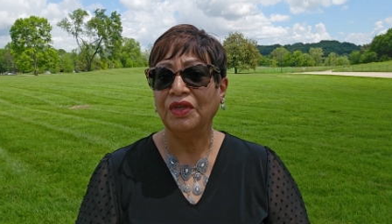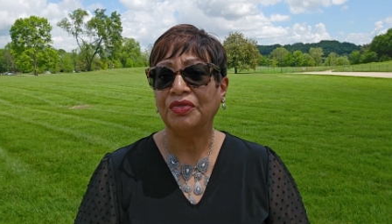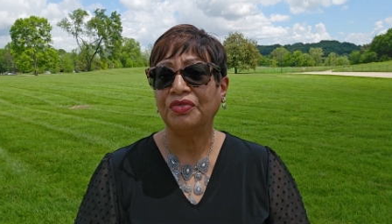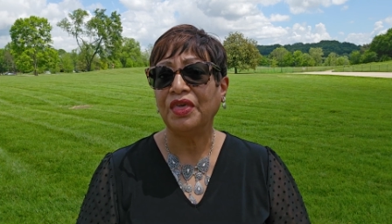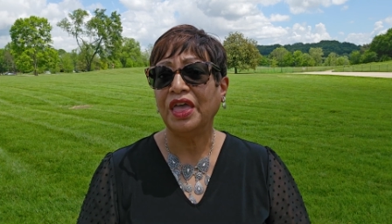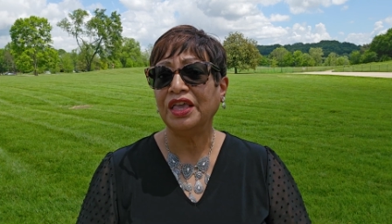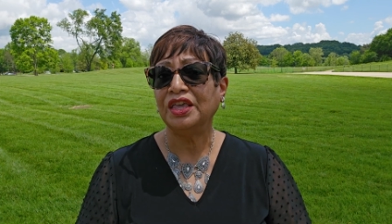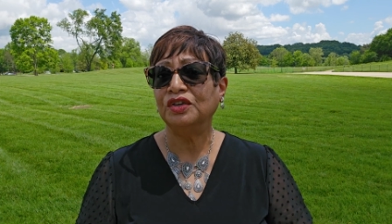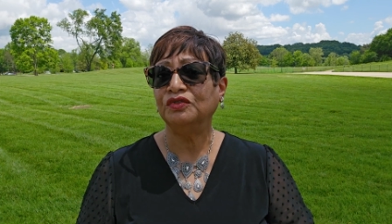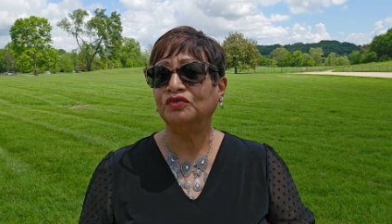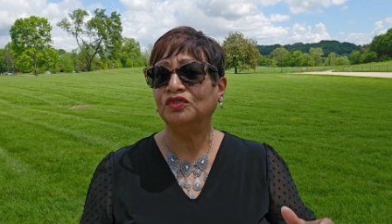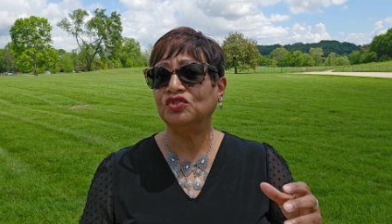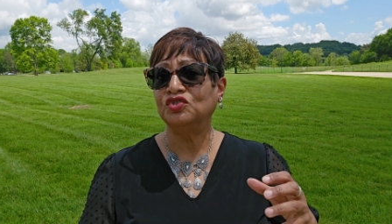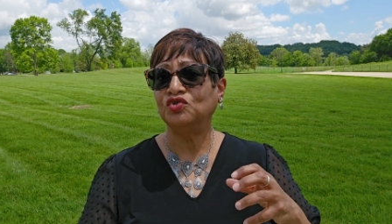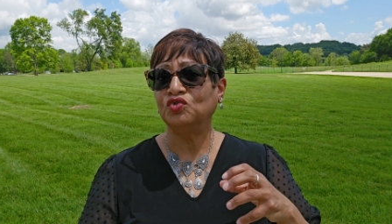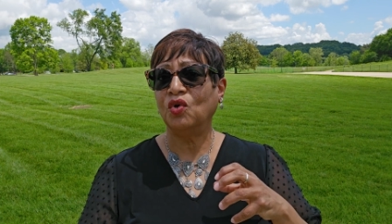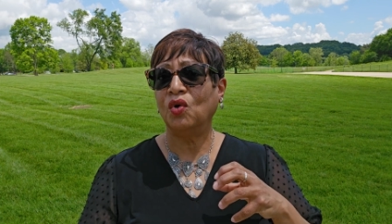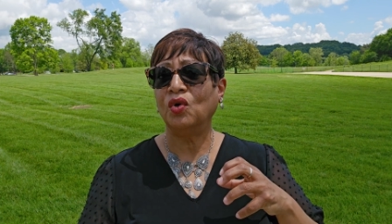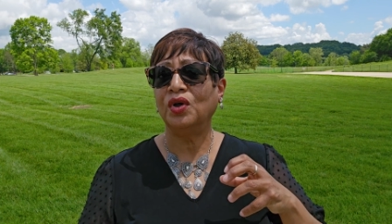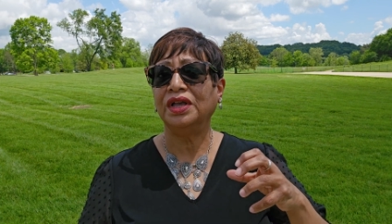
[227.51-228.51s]
Thank you for
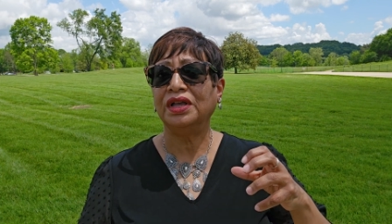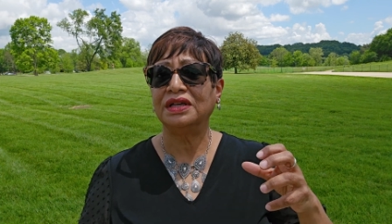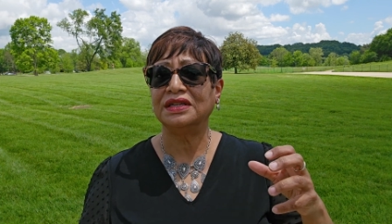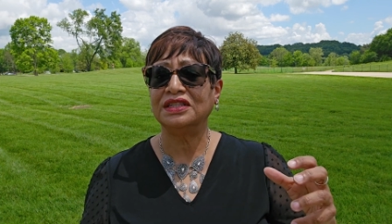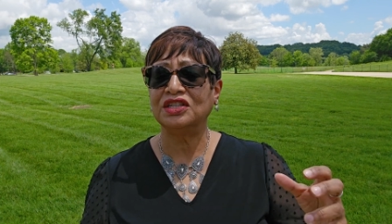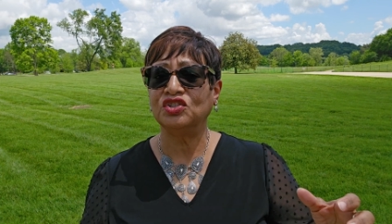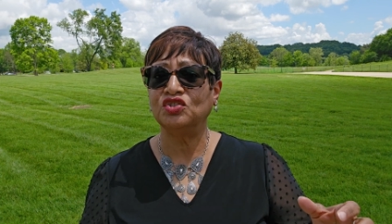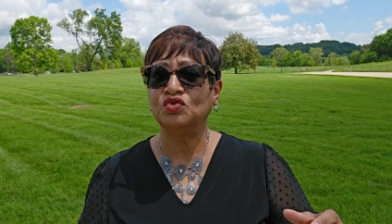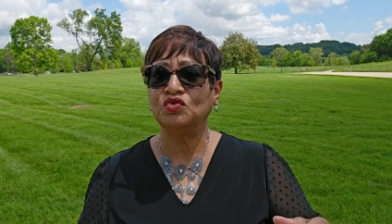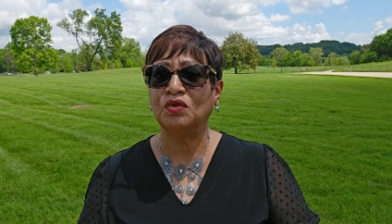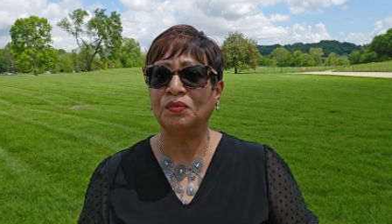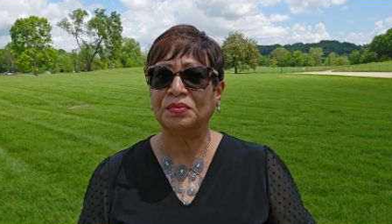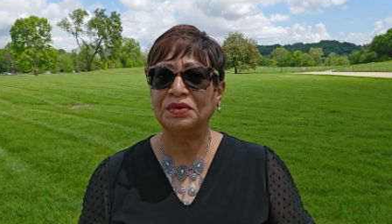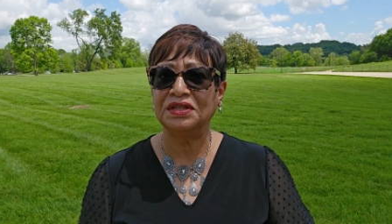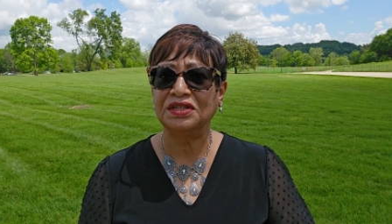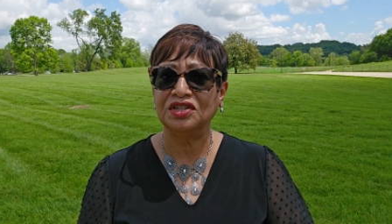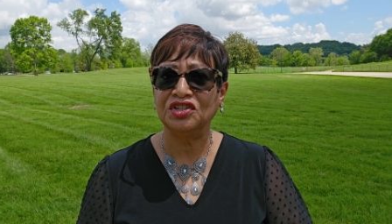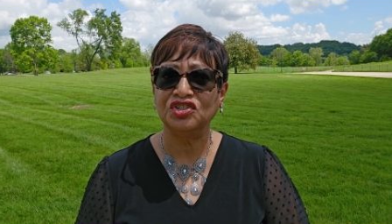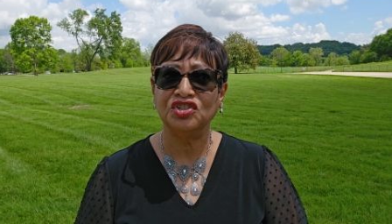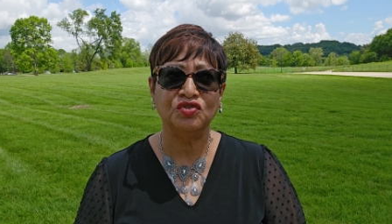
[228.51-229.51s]
drawing us into a
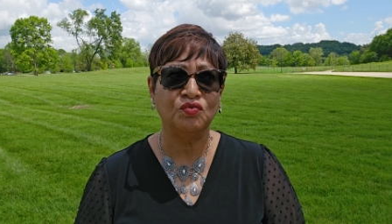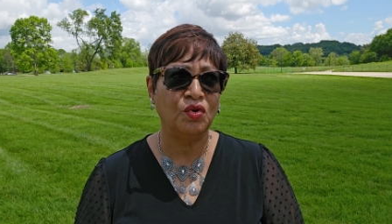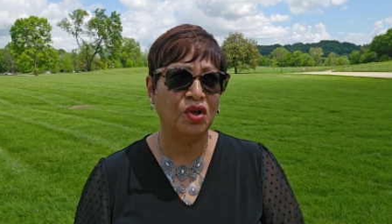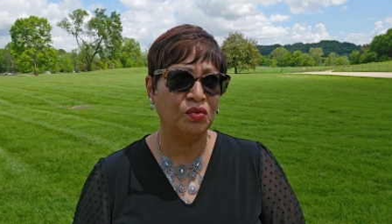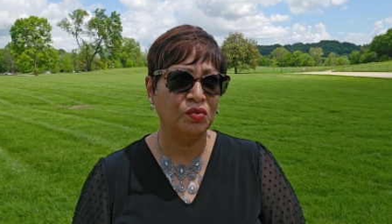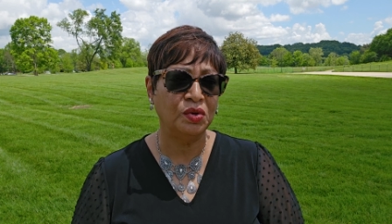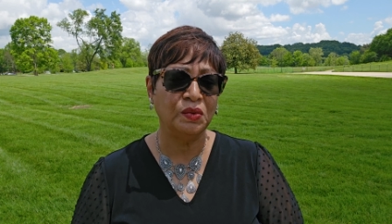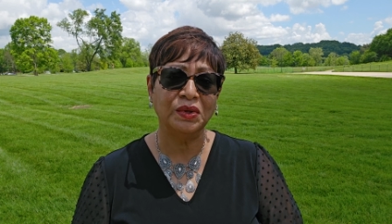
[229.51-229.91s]
position where we